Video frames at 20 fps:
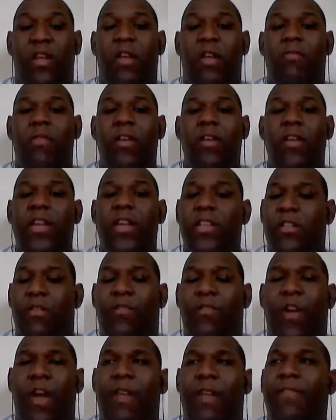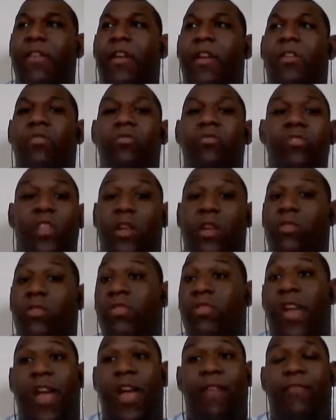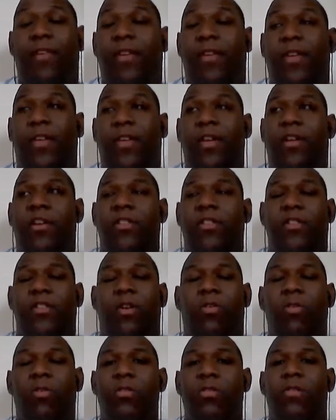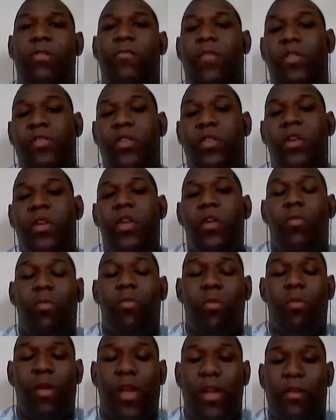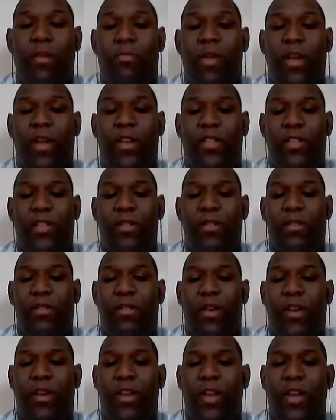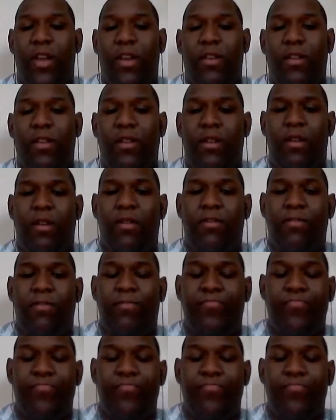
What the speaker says: They win, they survive. They lose everything. Because the whole universe will get erased, you know, in the end, you know.